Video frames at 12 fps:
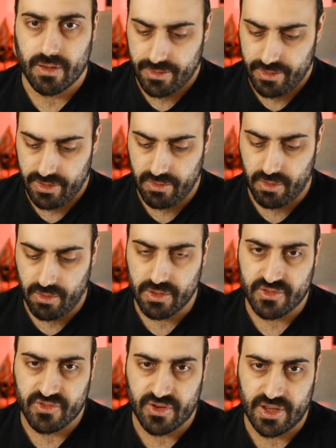I will
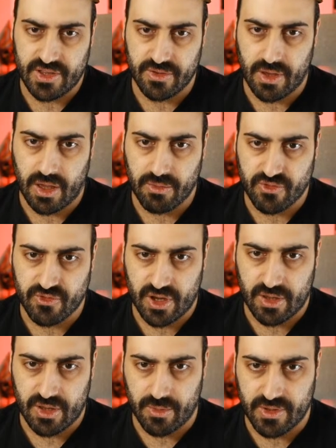try
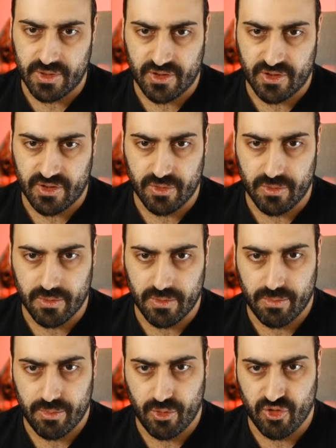probably to
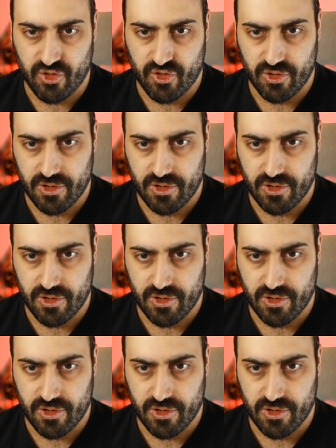push